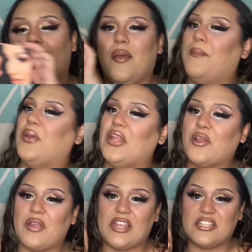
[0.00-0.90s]
Beauty
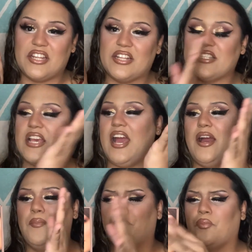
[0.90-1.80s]
Creations
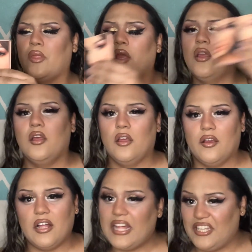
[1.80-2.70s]

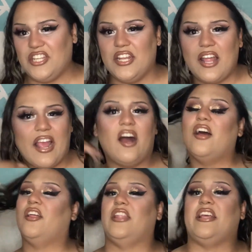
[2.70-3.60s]
collection. I
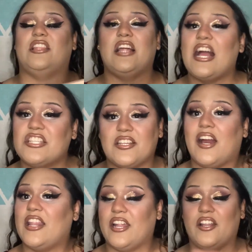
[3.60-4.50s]
got like the lashes, I
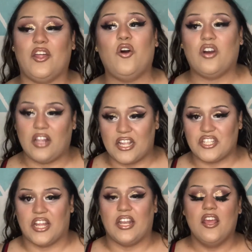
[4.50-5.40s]
got literally the whole
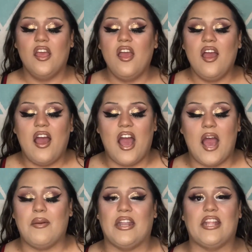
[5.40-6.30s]
collection.
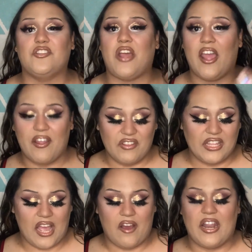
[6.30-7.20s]
And I try
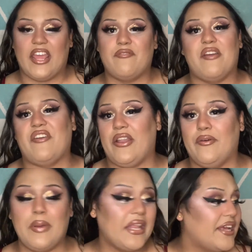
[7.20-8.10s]
everything out and I give my final
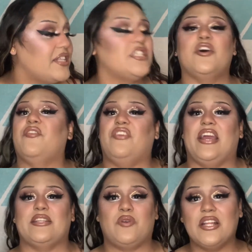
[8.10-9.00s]
opinion. So if you
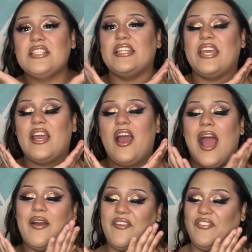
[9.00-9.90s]
guys want to see
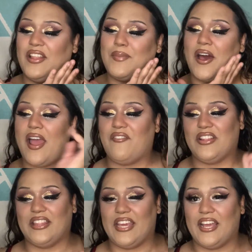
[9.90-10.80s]
how I feel about
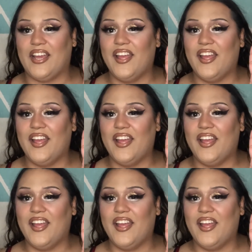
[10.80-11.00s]
everything,